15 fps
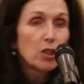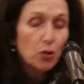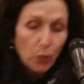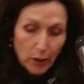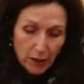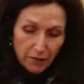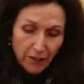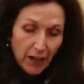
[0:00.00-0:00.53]

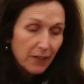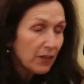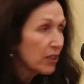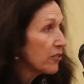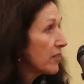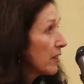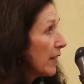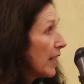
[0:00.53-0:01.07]
25
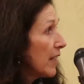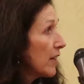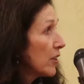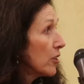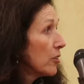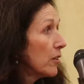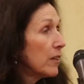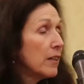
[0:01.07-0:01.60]
years
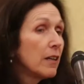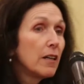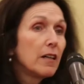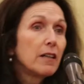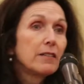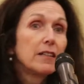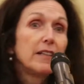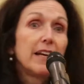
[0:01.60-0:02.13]
later,
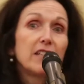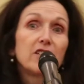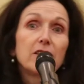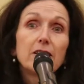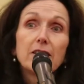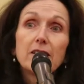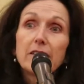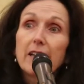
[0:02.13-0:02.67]
the
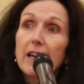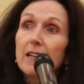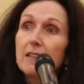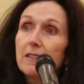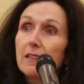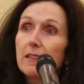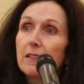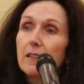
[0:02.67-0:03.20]
nation
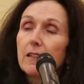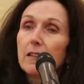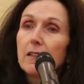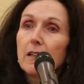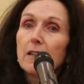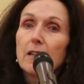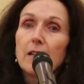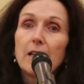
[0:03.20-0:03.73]
state
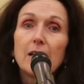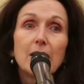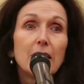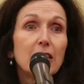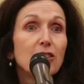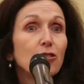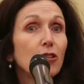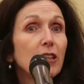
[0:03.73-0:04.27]

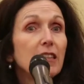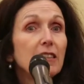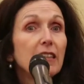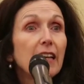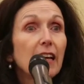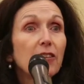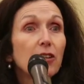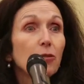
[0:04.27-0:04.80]
is looking
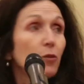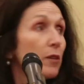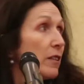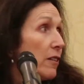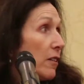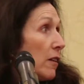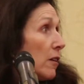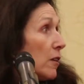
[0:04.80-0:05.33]
together
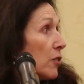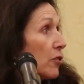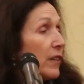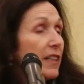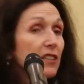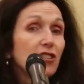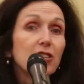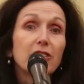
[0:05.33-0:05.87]
with
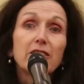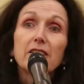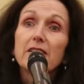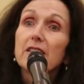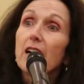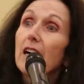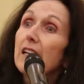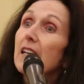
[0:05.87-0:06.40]
traditional
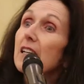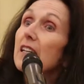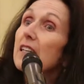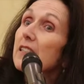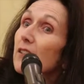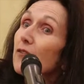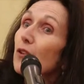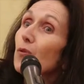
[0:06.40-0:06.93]
society in
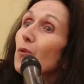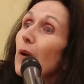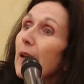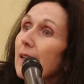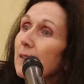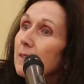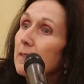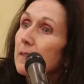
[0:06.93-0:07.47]
a different
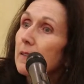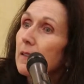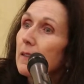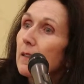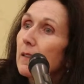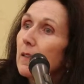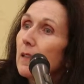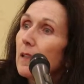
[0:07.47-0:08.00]
way.
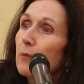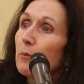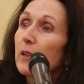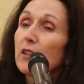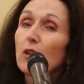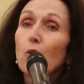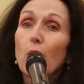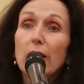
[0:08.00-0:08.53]

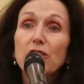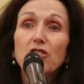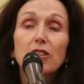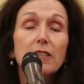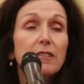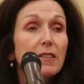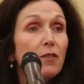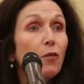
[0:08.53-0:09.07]
But the
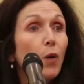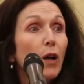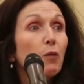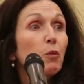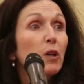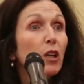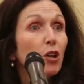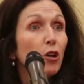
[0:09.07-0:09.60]
questions of
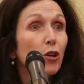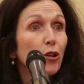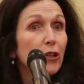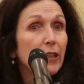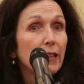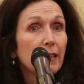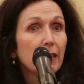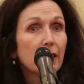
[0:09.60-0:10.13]
what we are
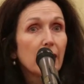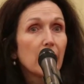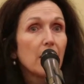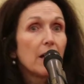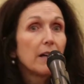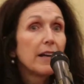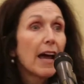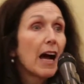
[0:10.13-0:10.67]

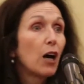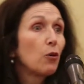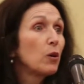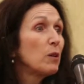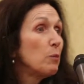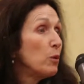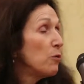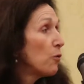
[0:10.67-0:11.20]
learning and
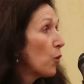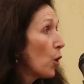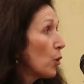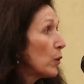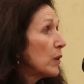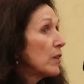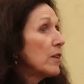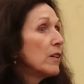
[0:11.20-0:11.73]
how we move
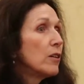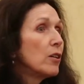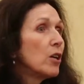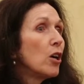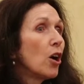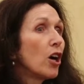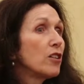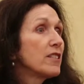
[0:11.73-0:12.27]
forward
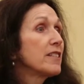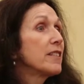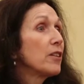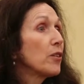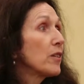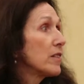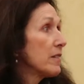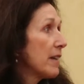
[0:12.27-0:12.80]
are
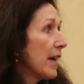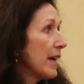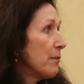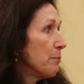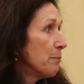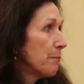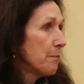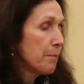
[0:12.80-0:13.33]
still the
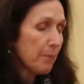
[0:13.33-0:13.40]
same.